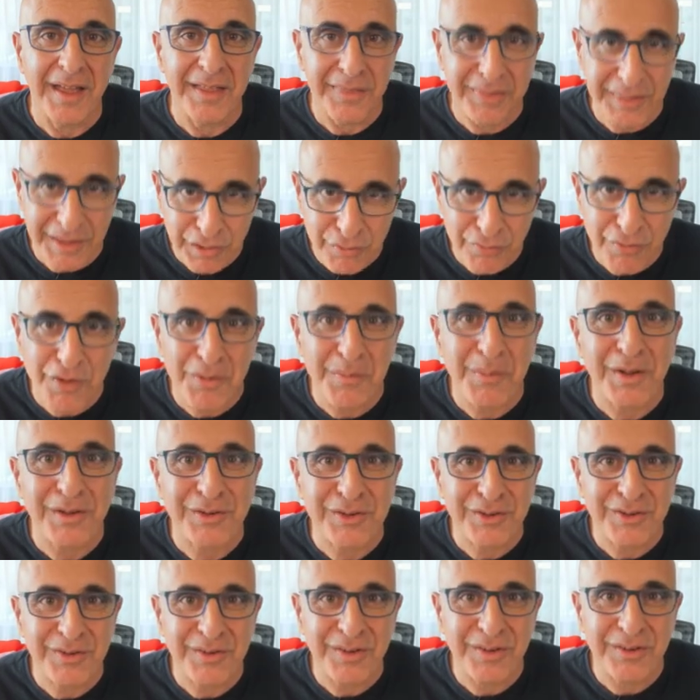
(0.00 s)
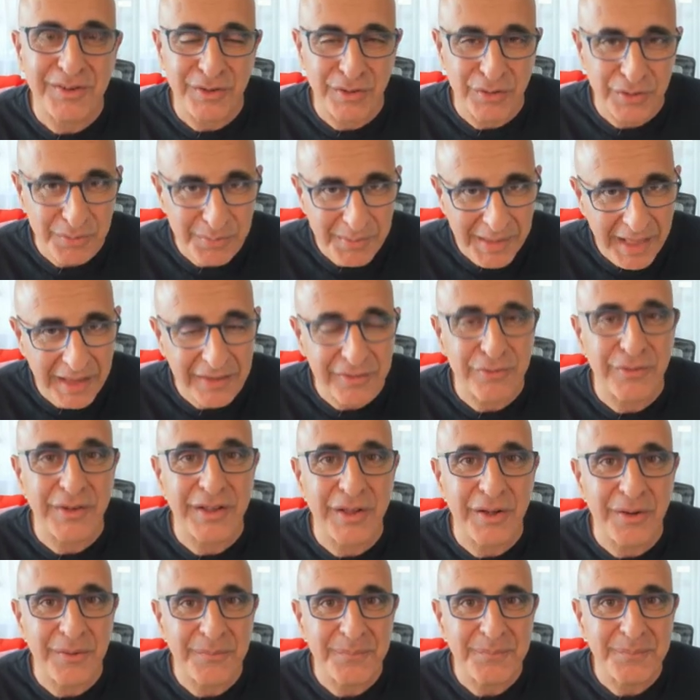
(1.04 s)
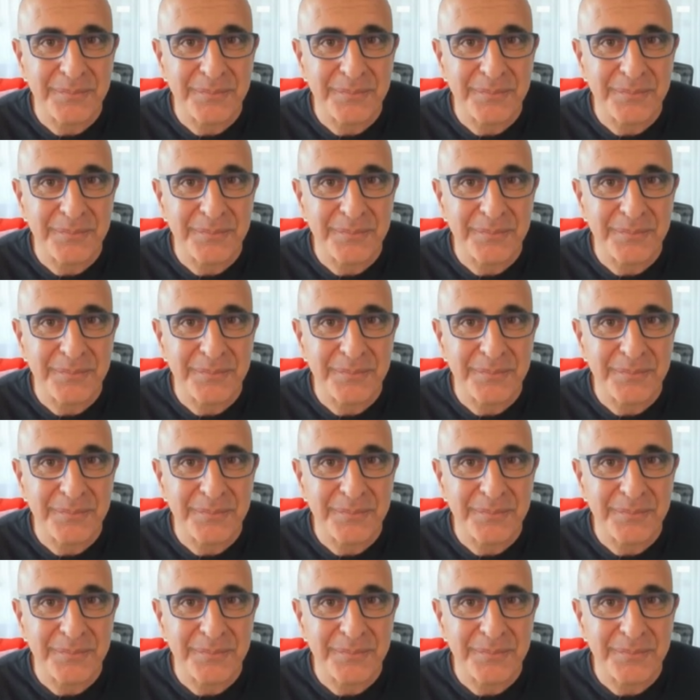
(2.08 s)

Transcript: Thank you very much. See you in the next video.